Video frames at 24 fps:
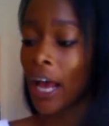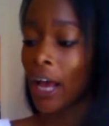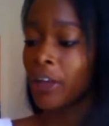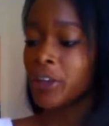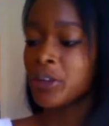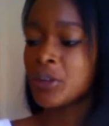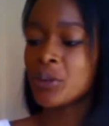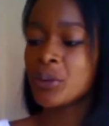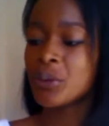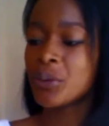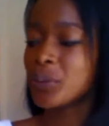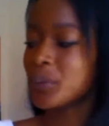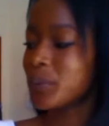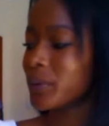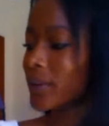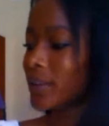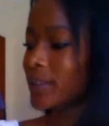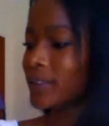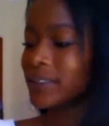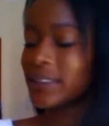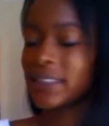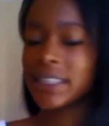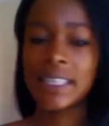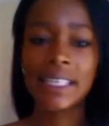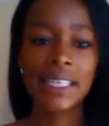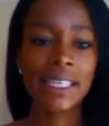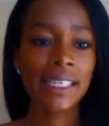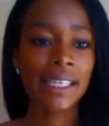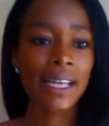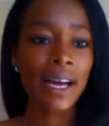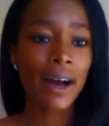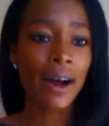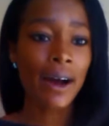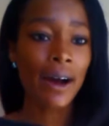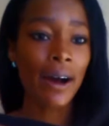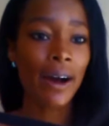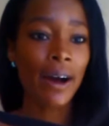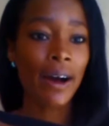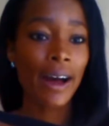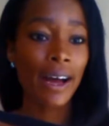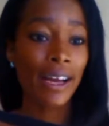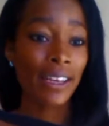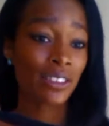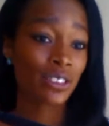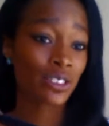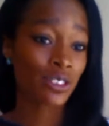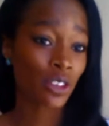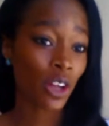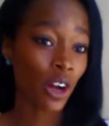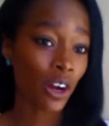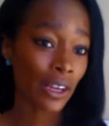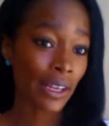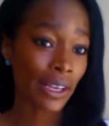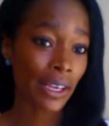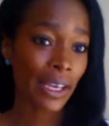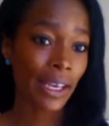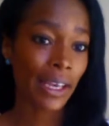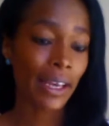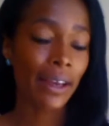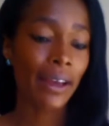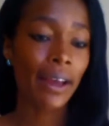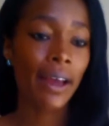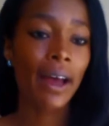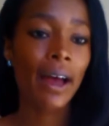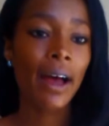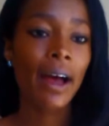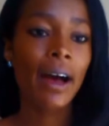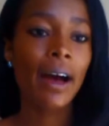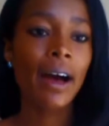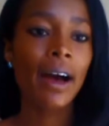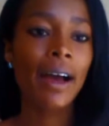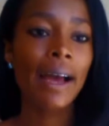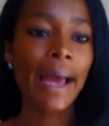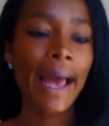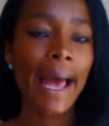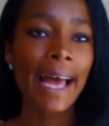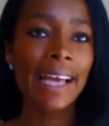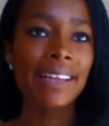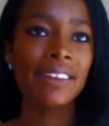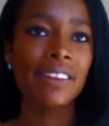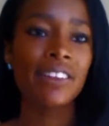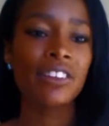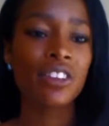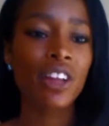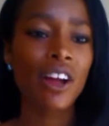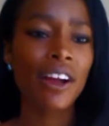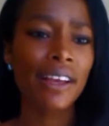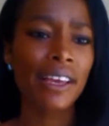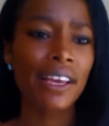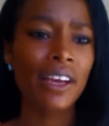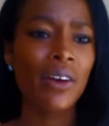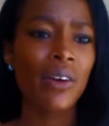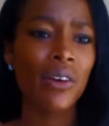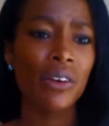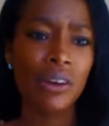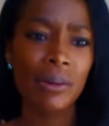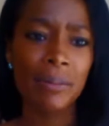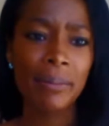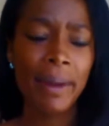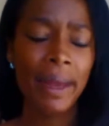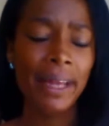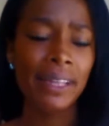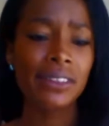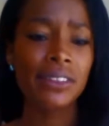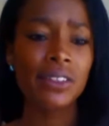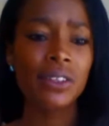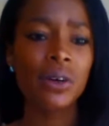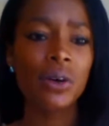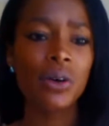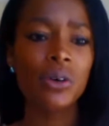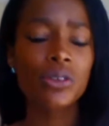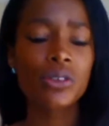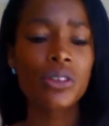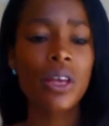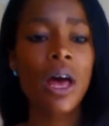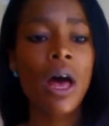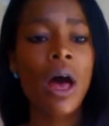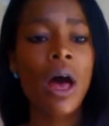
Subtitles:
You will need a stocking, guys, a stocking or a pantyhose,